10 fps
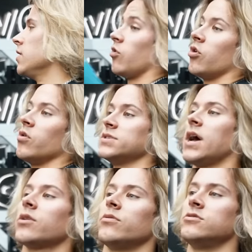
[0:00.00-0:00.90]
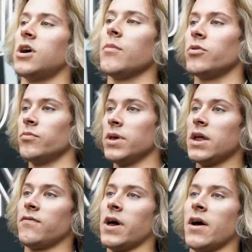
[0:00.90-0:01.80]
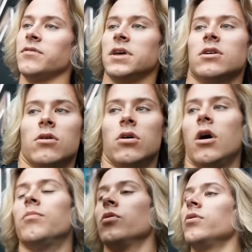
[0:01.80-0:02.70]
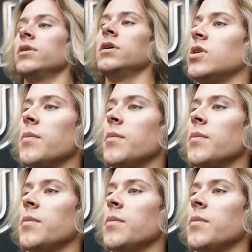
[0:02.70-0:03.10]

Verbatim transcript: Don't know exactly when they're dropping them yet. If I have a date, I'll upload it.